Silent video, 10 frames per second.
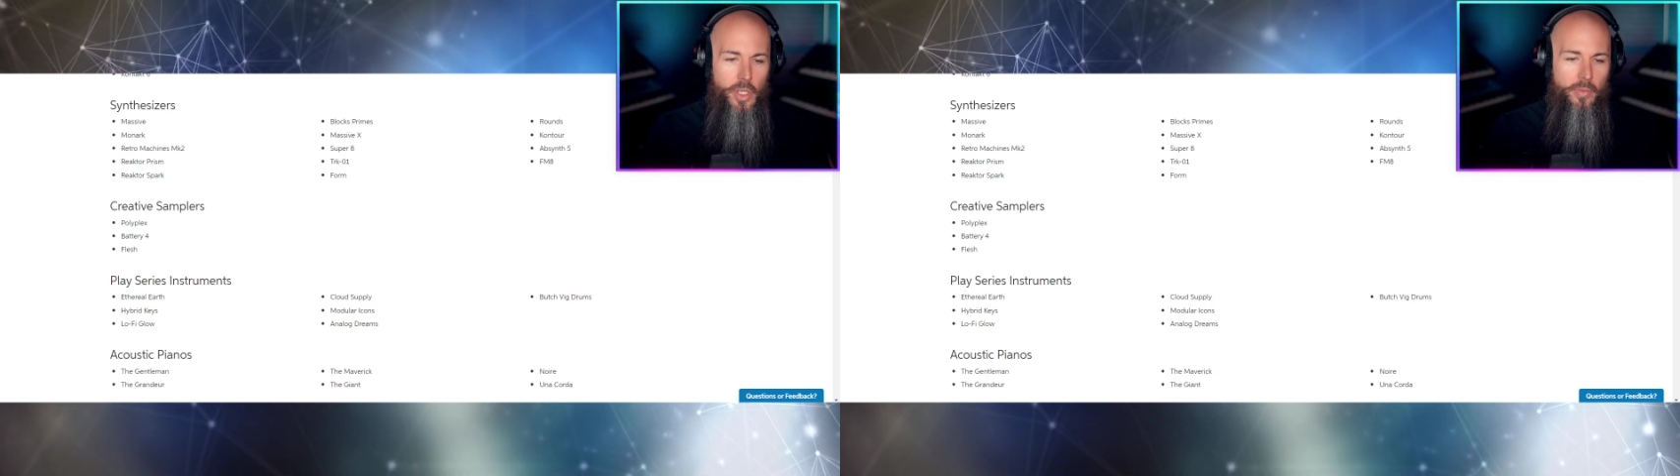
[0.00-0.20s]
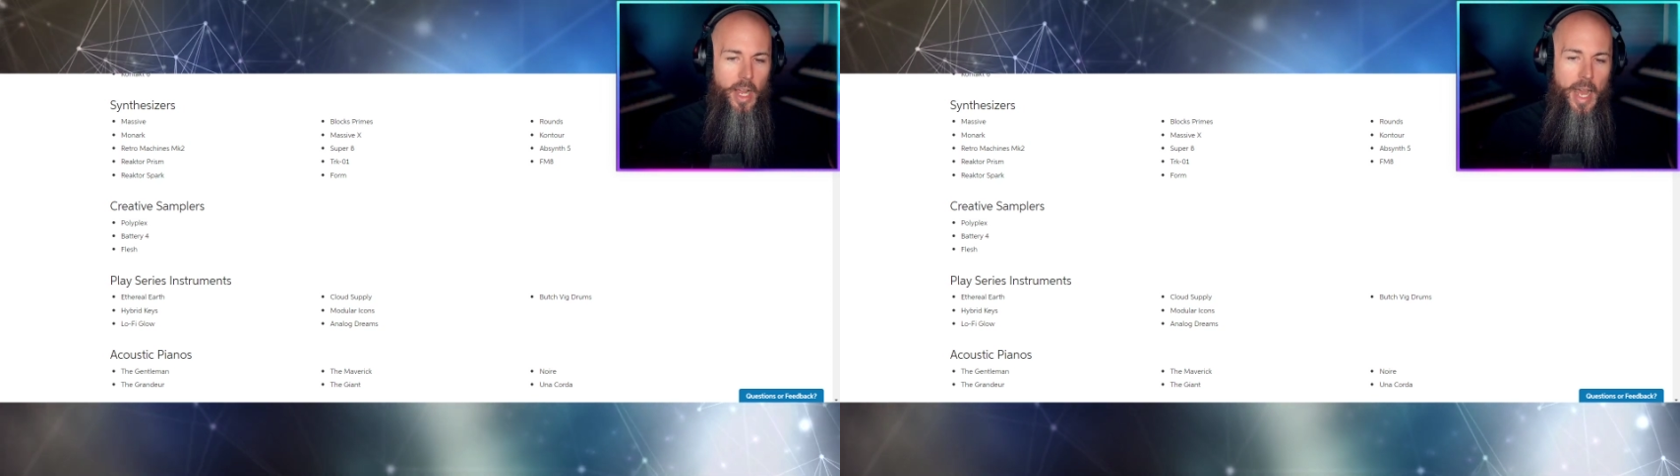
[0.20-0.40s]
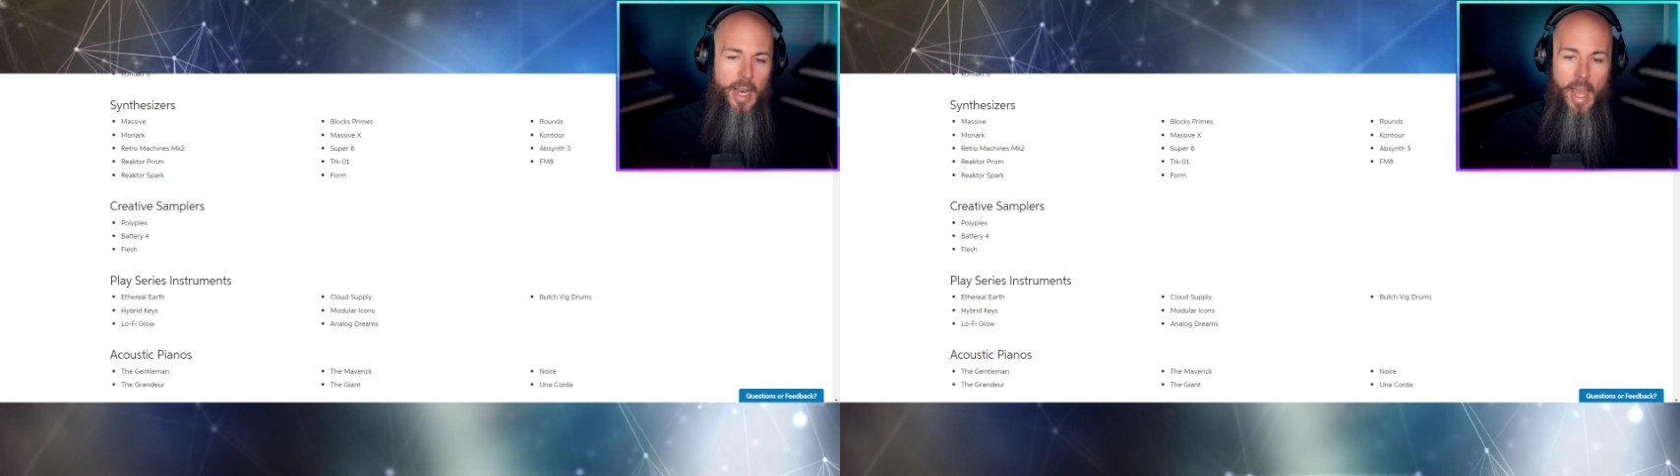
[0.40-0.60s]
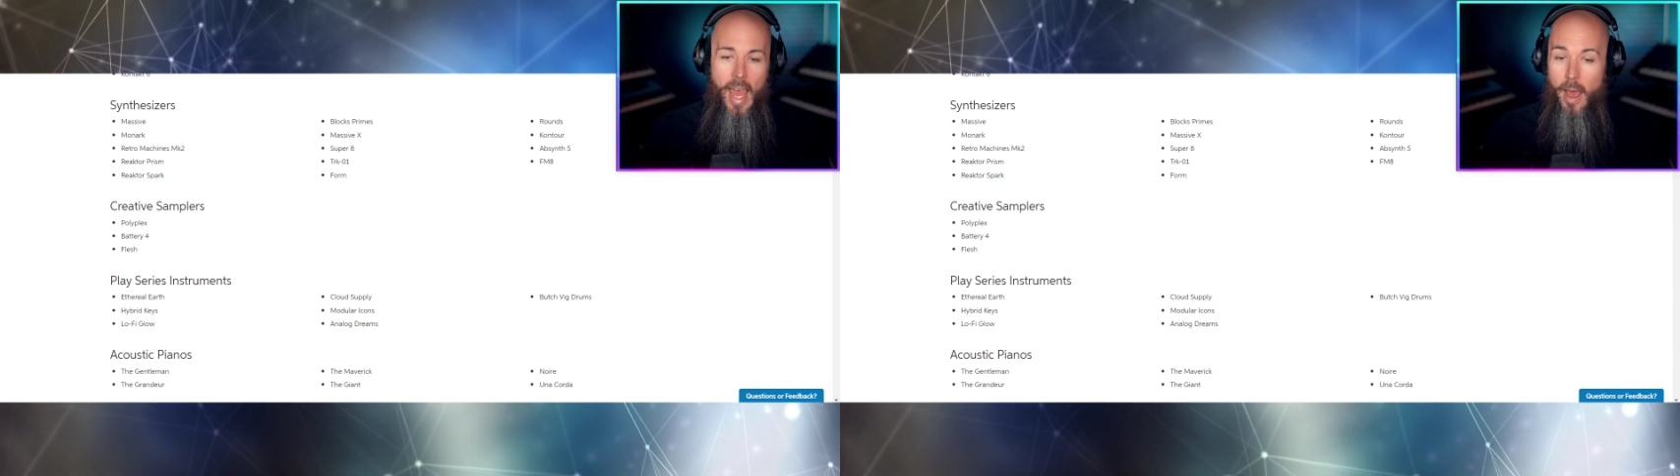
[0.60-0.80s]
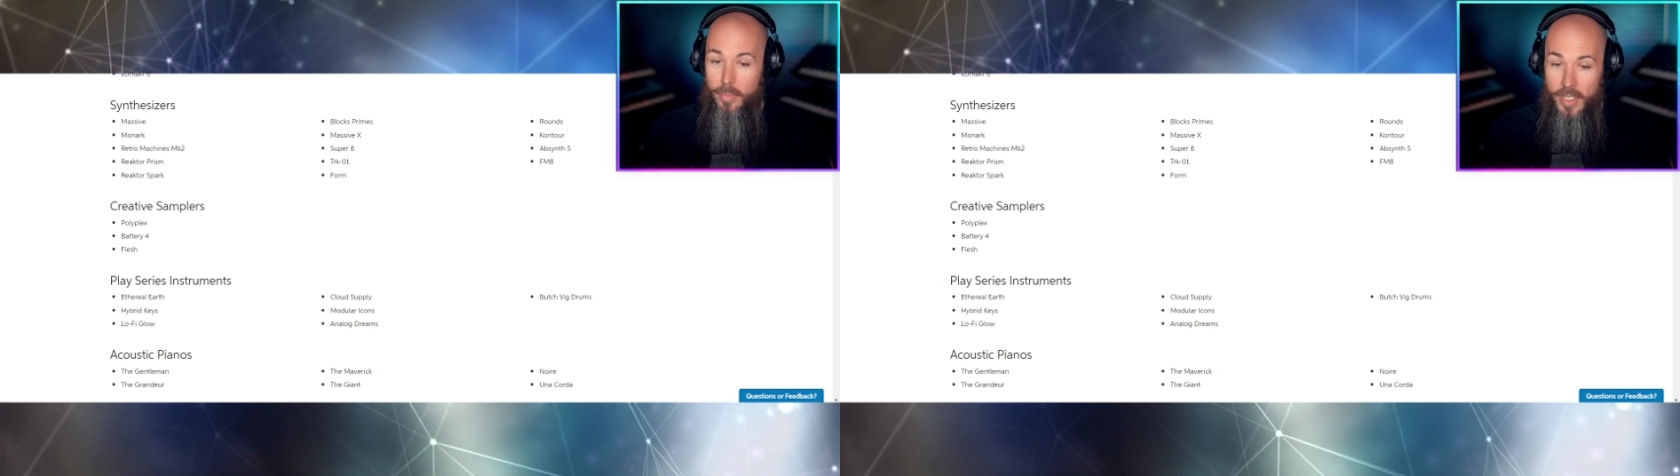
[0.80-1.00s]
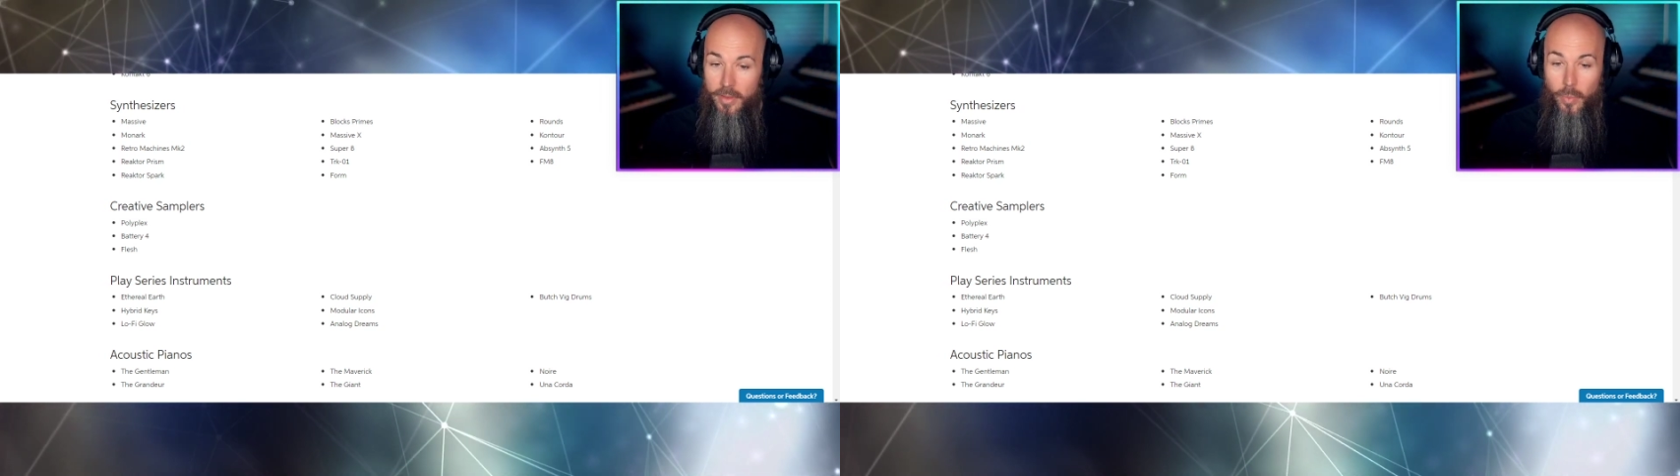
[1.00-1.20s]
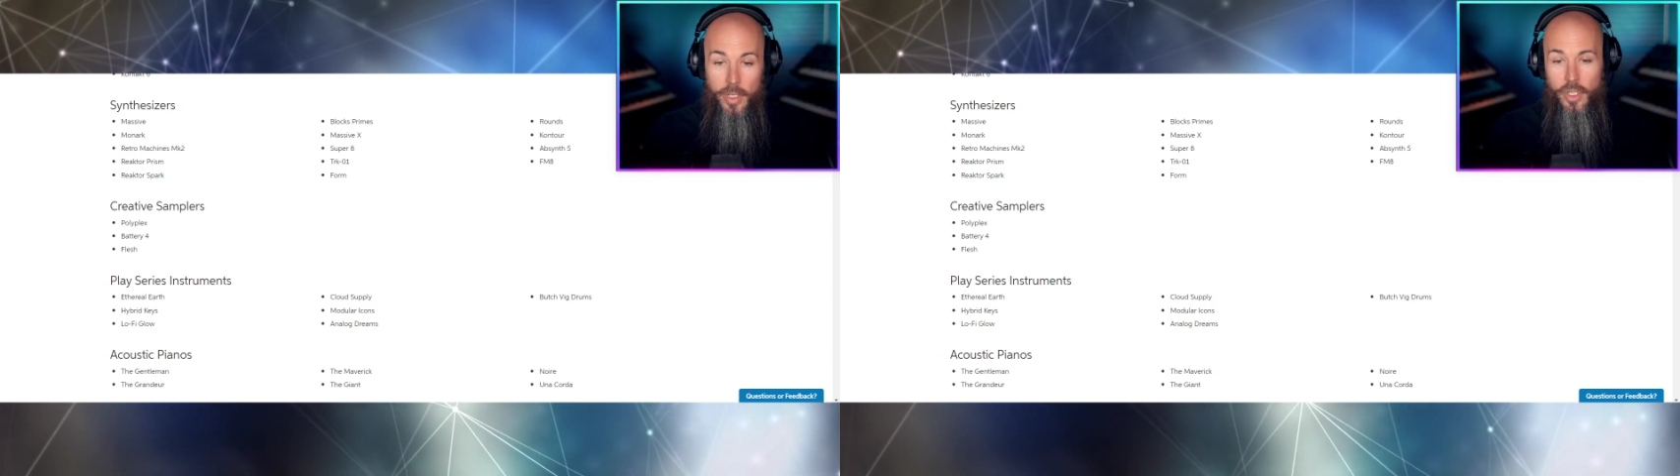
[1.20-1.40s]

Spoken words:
You've got Absinthe,